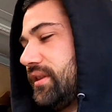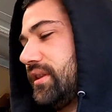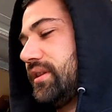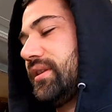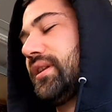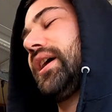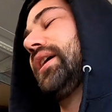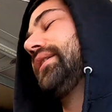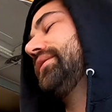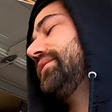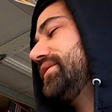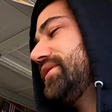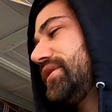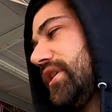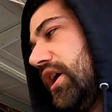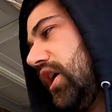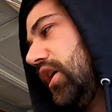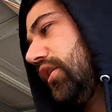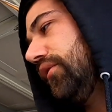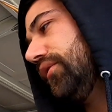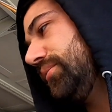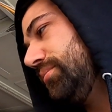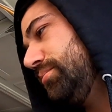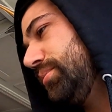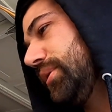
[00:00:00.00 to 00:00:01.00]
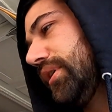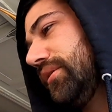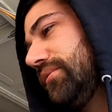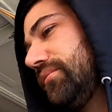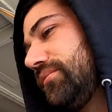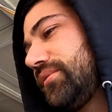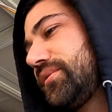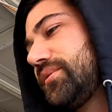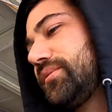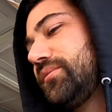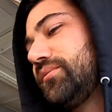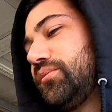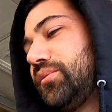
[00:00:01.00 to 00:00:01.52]
not solved, but
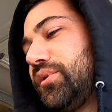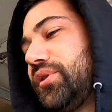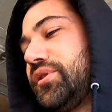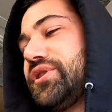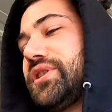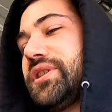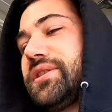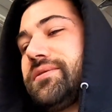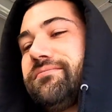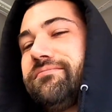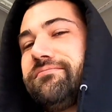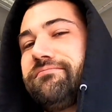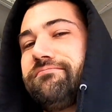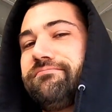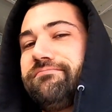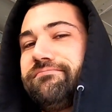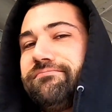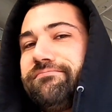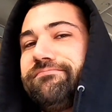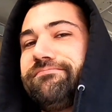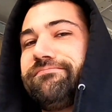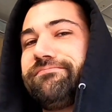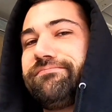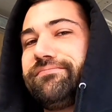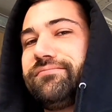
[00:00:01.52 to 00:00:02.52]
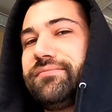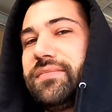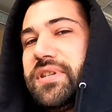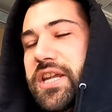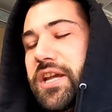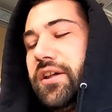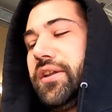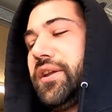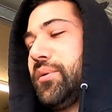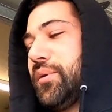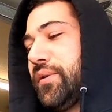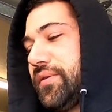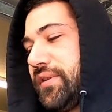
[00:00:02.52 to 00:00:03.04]
we're just
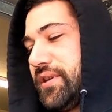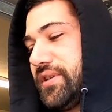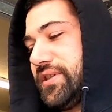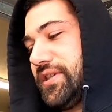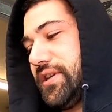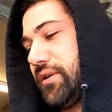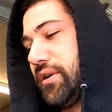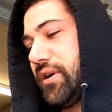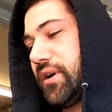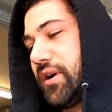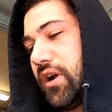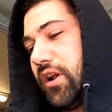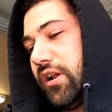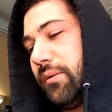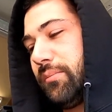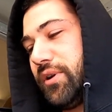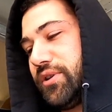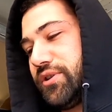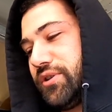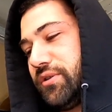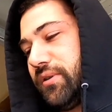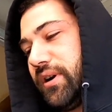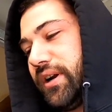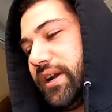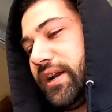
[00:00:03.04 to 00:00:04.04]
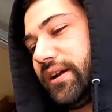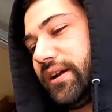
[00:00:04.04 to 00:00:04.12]
dealing with the steering column issue right